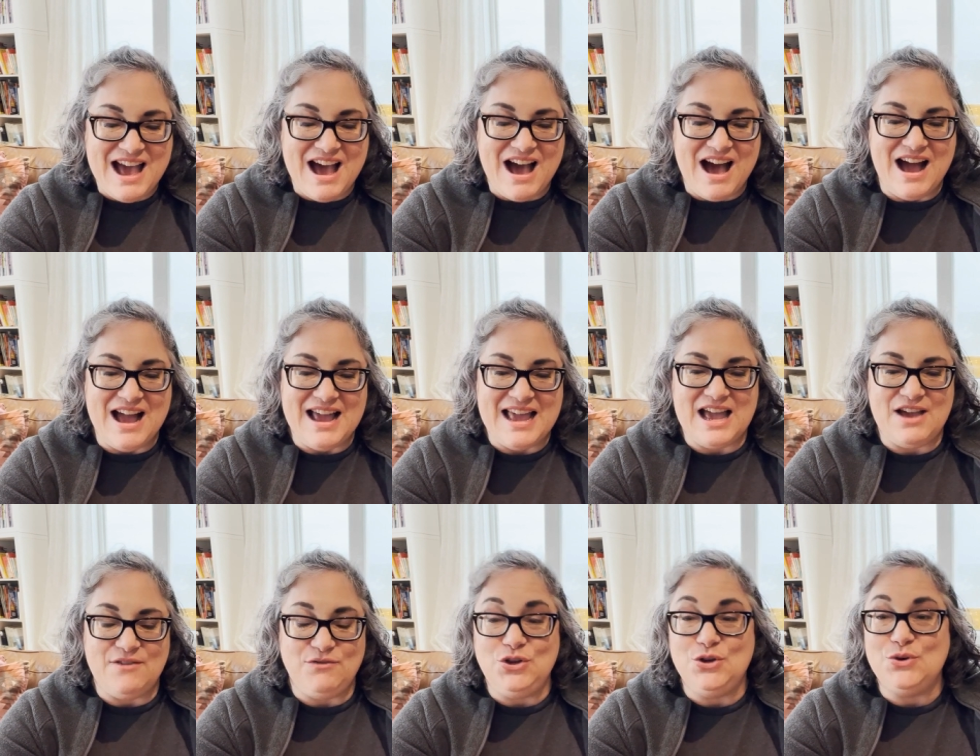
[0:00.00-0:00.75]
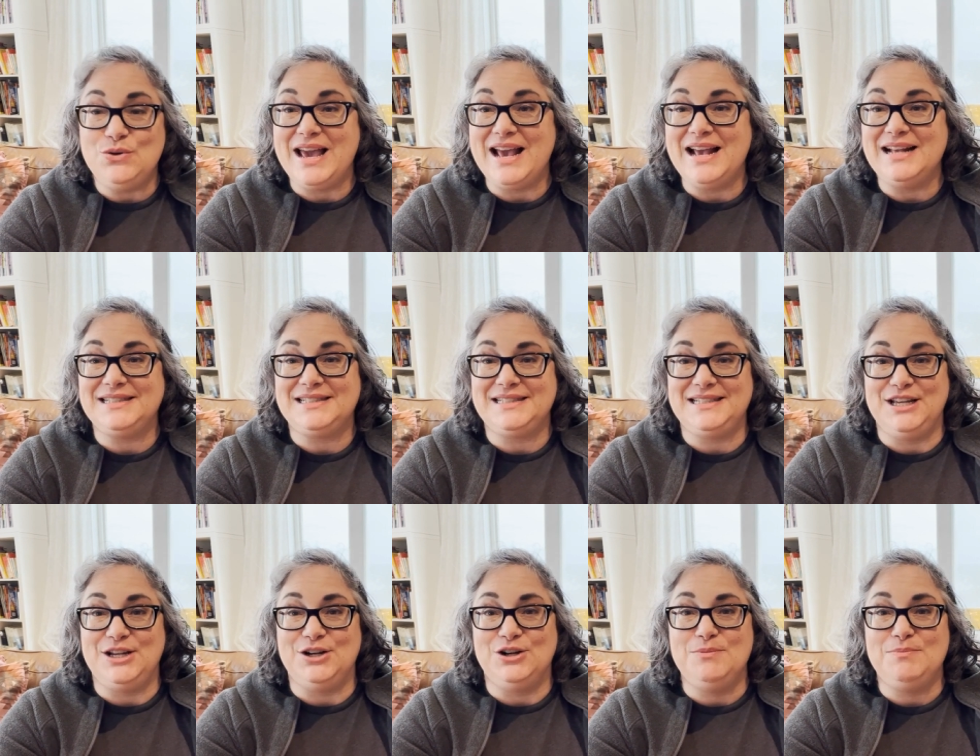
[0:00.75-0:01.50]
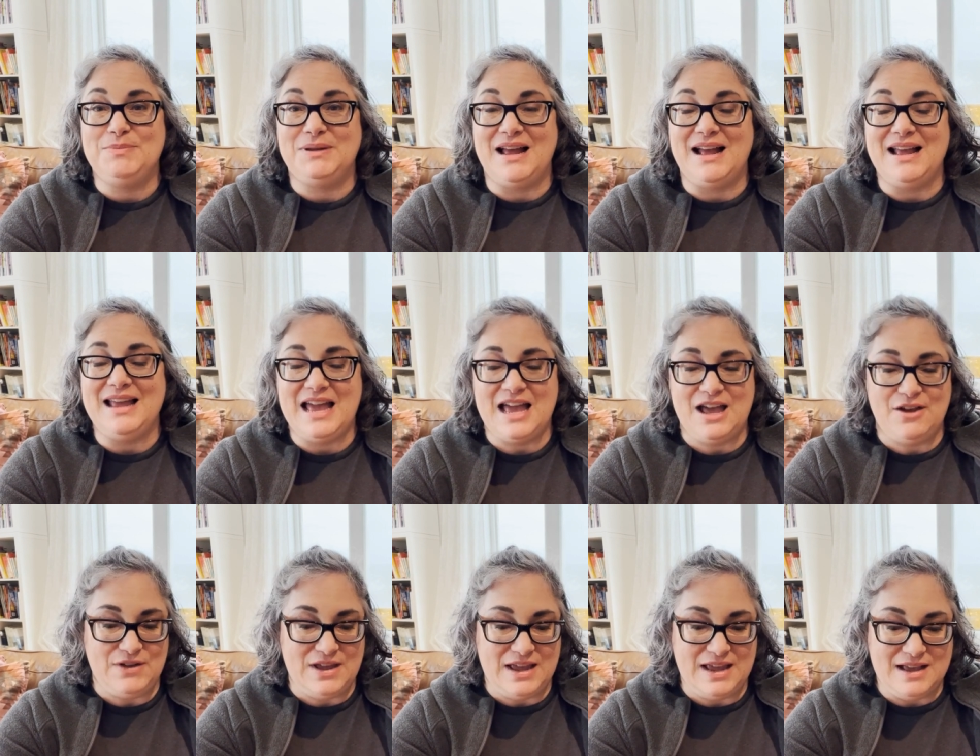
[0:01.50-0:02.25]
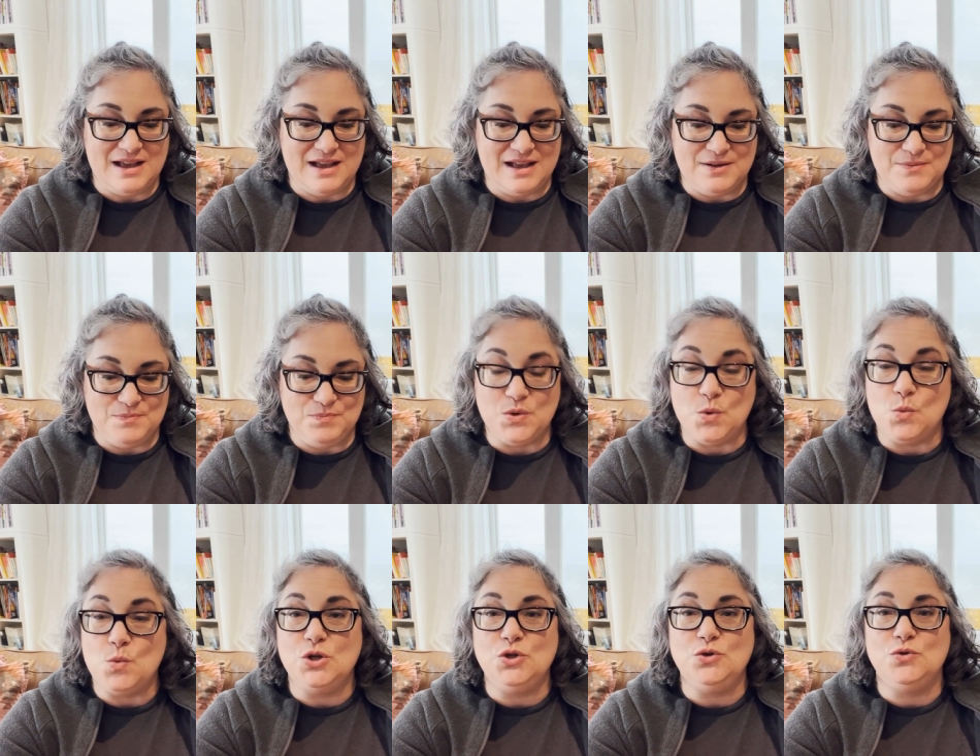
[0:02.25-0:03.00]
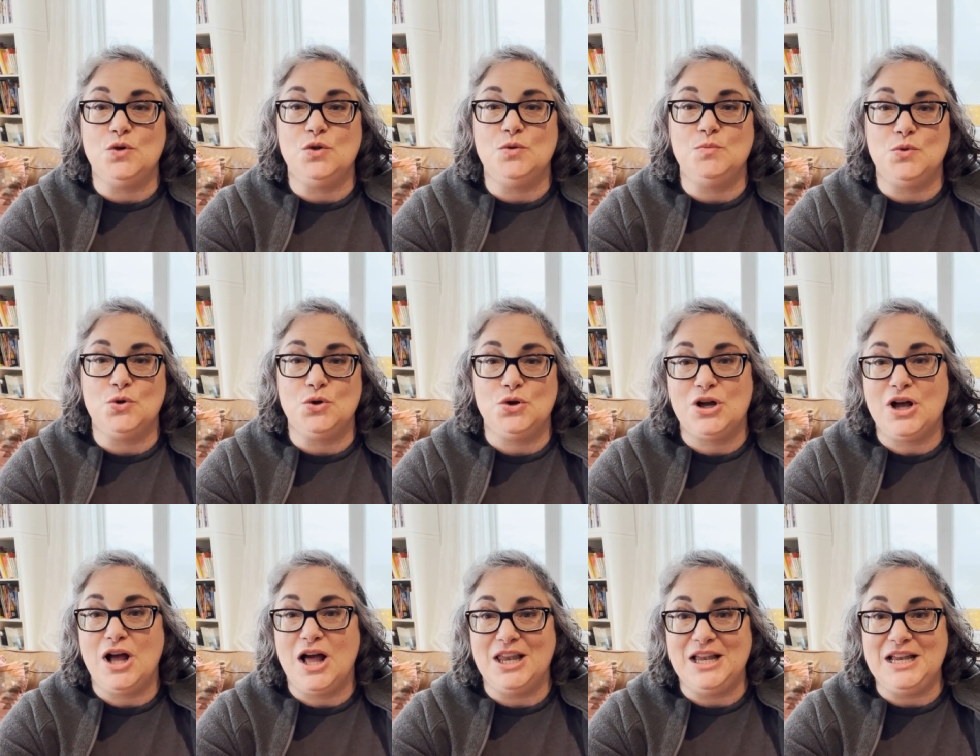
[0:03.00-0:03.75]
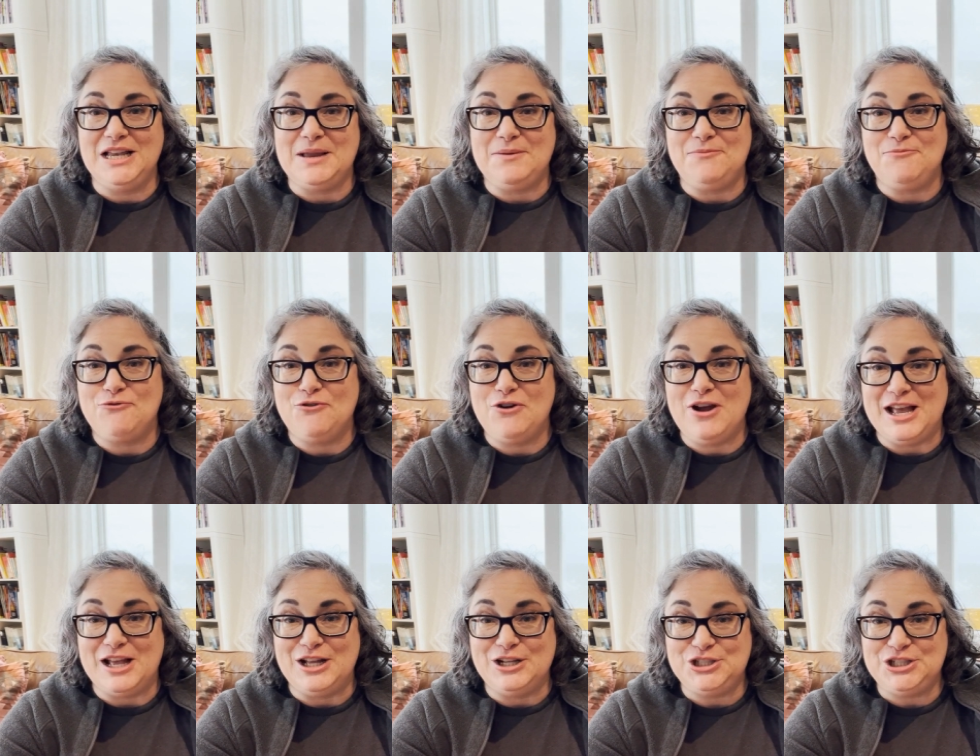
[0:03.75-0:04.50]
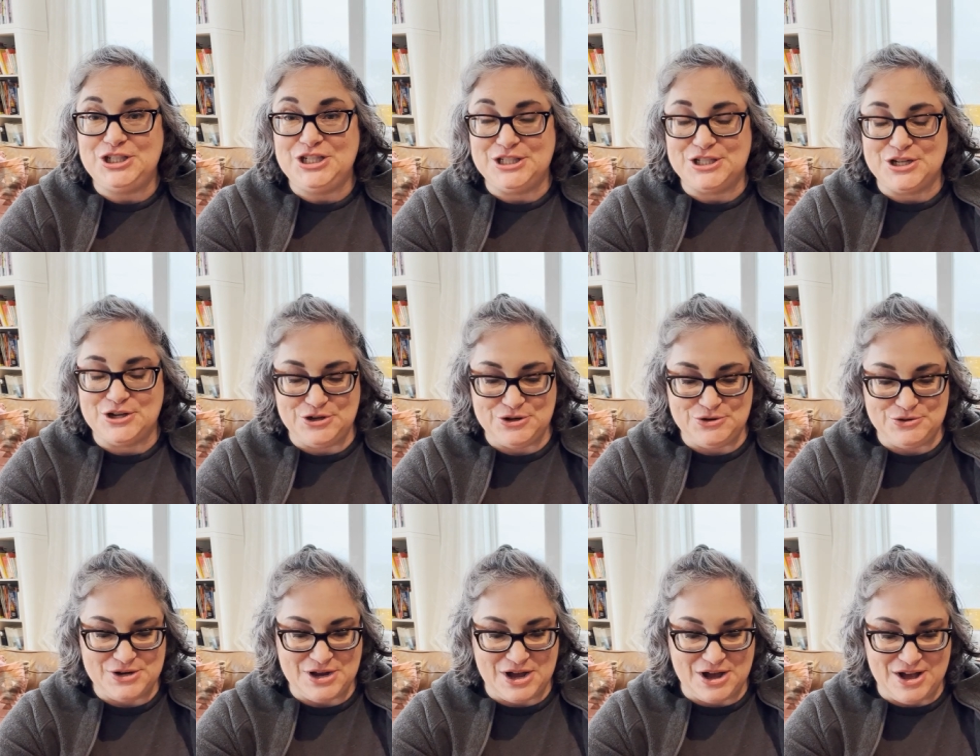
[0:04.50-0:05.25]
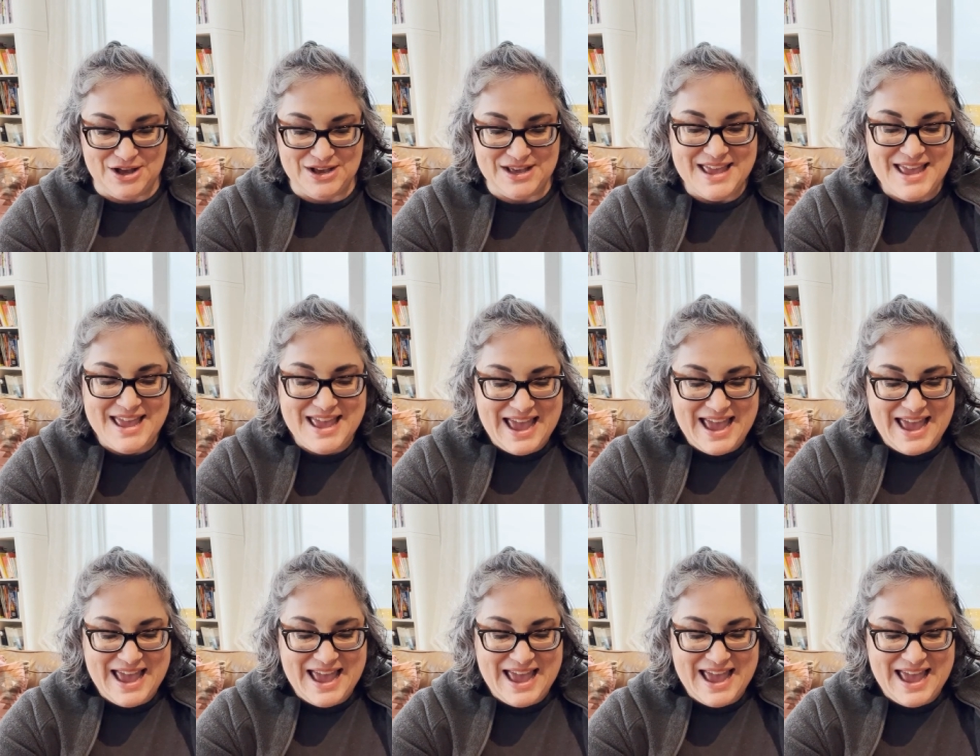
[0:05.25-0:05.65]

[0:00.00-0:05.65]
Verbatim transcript: I have, you can't see her, but I have a um, one-year-old border collie named Freya. She's our new dog.